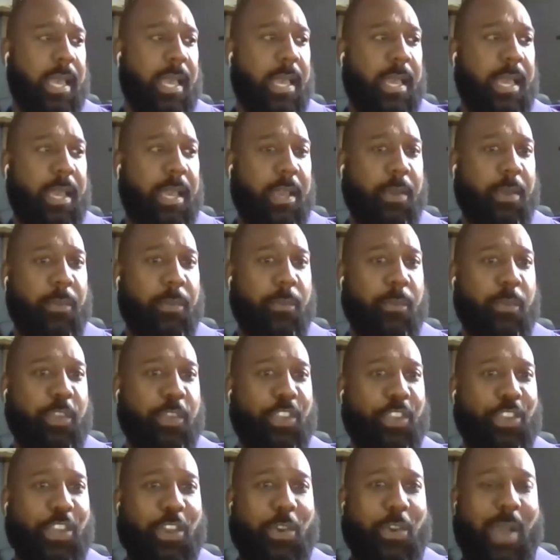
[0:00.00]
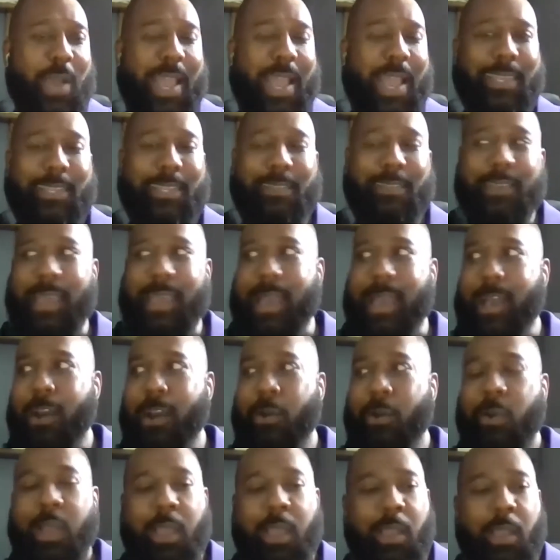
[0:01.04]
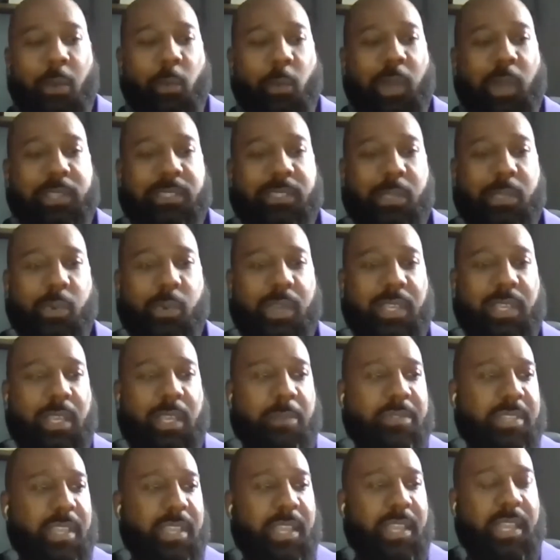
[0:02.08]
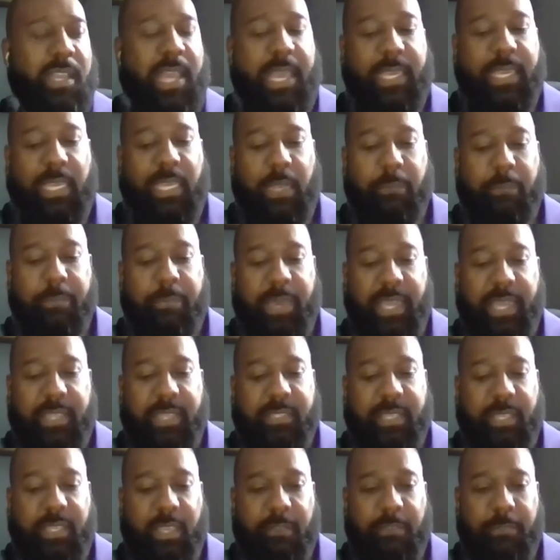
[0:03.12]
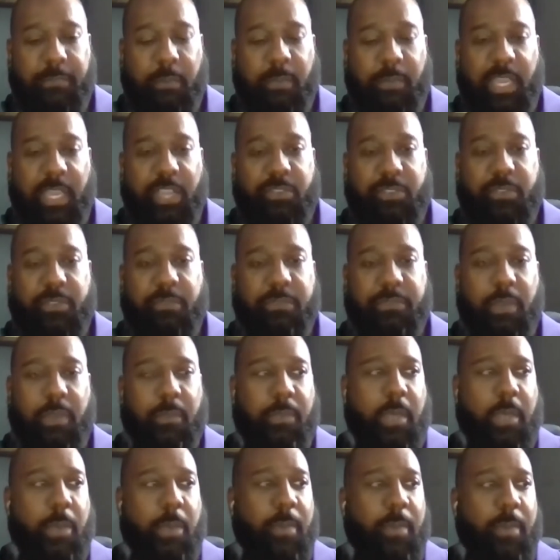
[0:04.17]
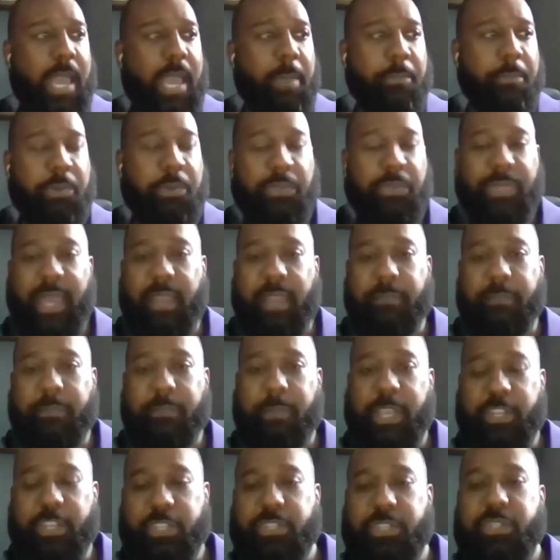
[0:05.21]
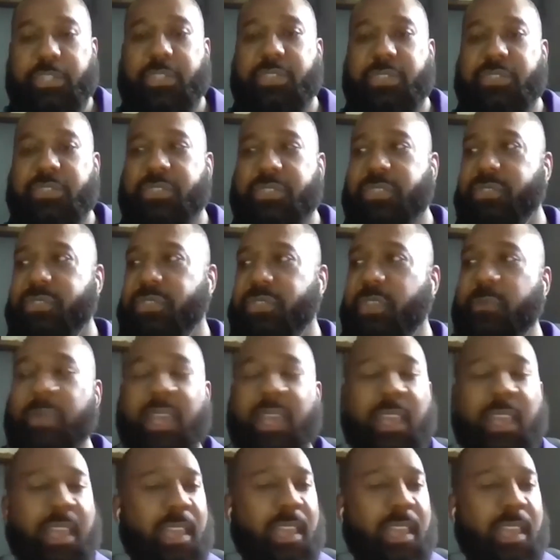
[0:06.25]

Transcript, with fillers: Um, you know, I can now, once someone comes in, I get a basic information from them. I put that information to the system.